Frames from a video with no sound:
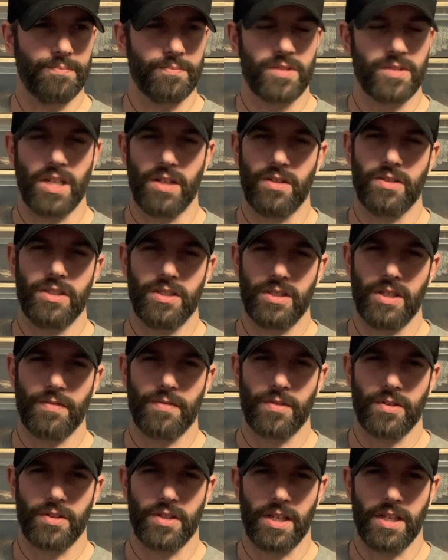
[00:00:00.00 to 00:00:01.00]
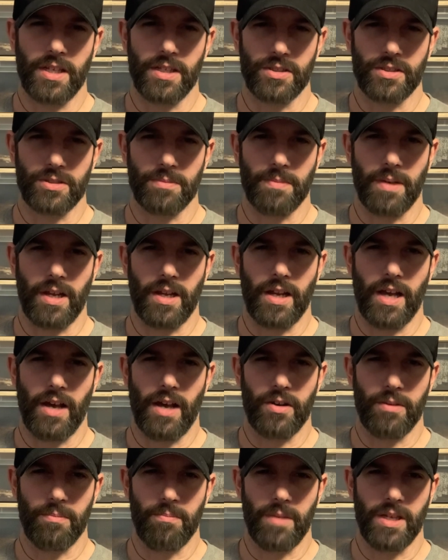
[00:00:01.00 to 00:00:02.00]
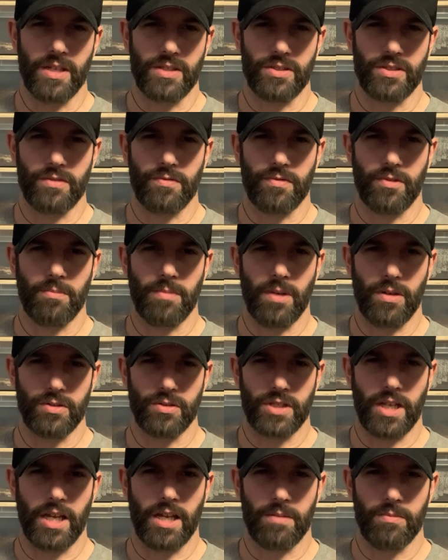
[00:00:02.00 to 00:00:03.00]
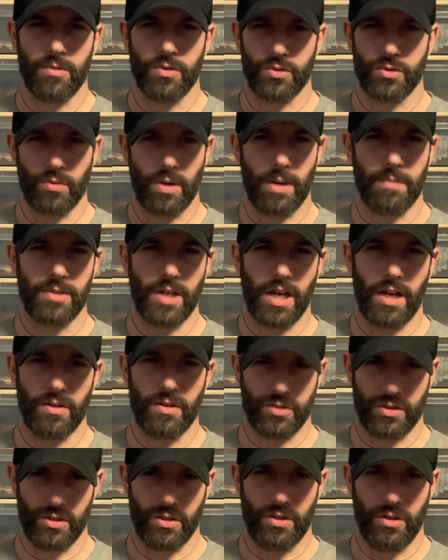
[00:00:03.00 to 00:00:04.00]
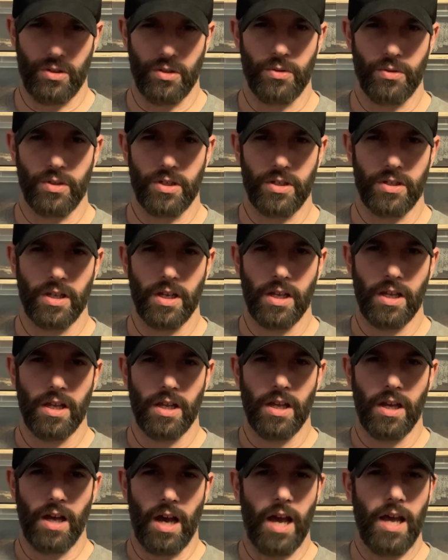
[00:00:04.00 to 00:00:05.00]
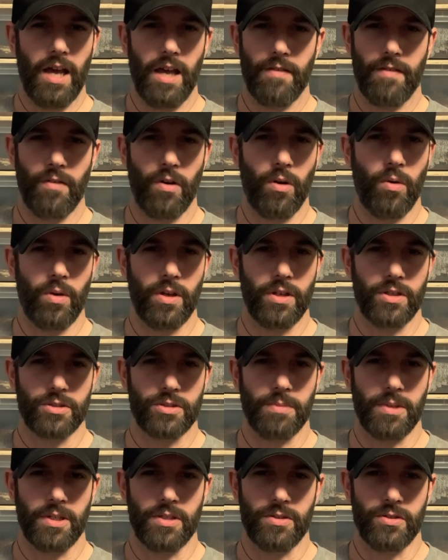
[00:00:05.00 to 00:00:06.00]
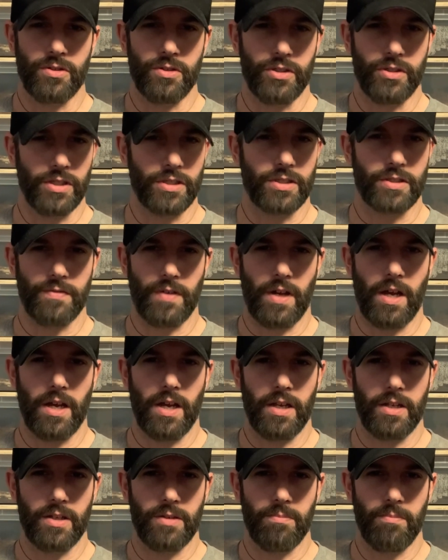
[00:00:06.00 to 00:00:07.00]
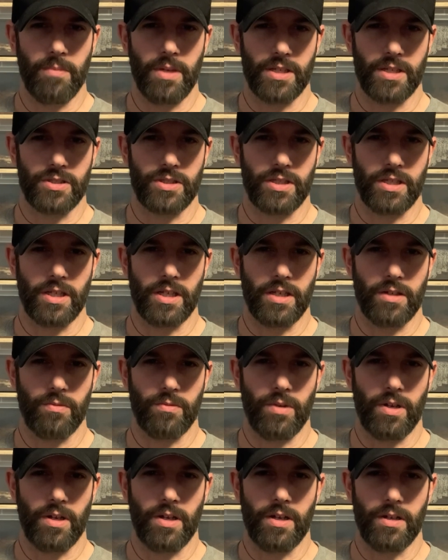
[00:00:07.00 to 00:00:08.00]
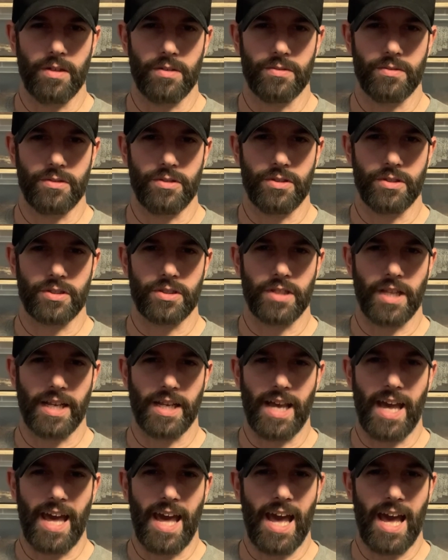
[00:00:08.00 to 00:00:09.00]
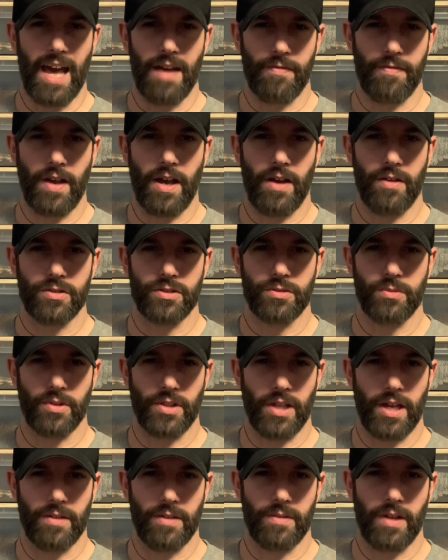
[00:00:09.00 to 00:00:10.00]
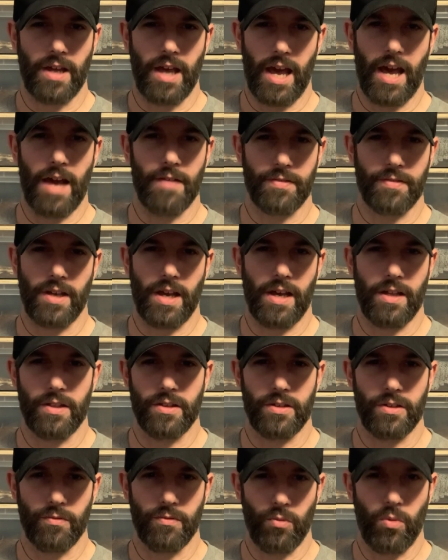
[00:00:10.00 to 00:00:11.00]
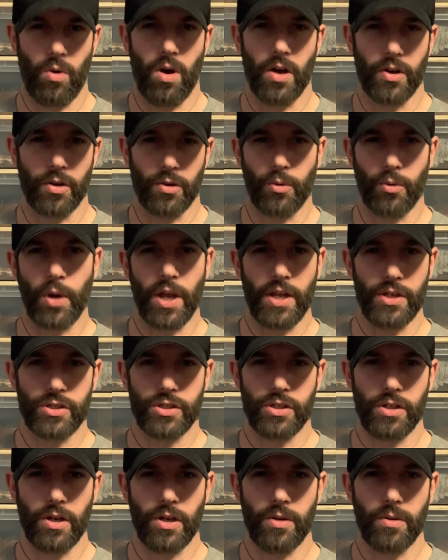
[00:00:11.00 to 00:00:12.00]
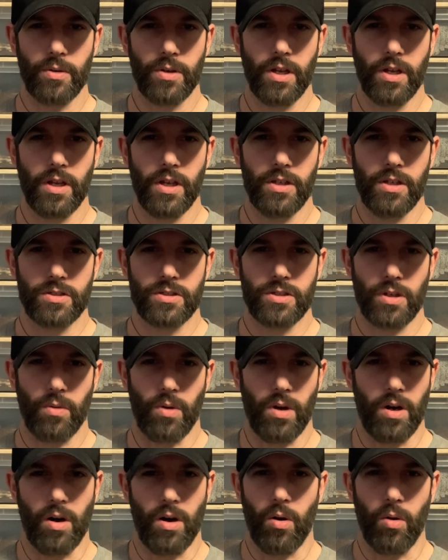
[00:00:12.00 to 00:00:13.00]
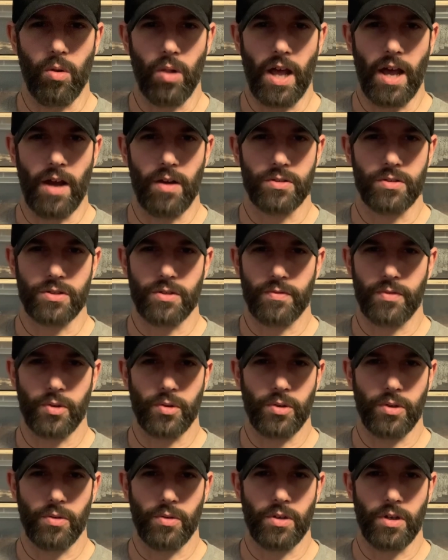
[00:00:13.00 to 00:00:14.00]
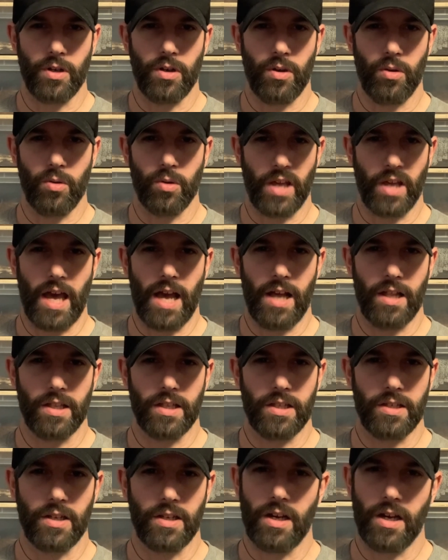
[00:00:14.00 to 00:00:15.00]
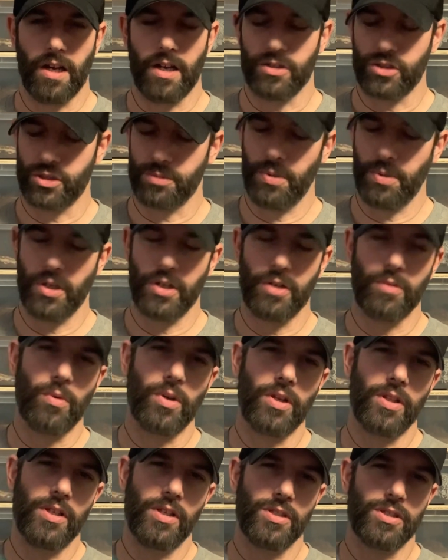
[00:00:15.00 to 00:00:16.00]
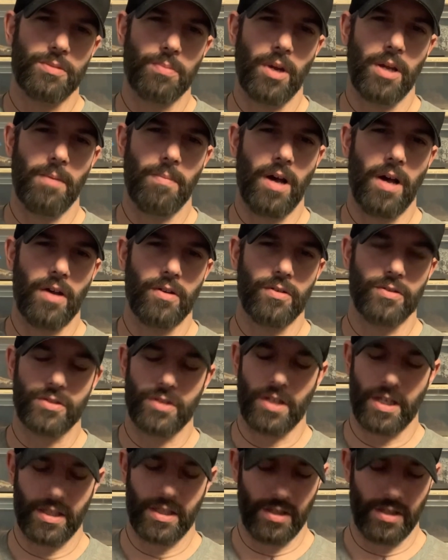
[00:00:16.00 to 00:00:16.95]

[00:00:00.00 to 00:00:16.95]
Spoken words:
telling you different things about how to mix it for most animals, reptiles included. I have always been just fine mixing it just like a half ounce with that half gallon of water ratio. So a whole ounce, if you're doing a whole gallon, just put it in one of these spray bottles like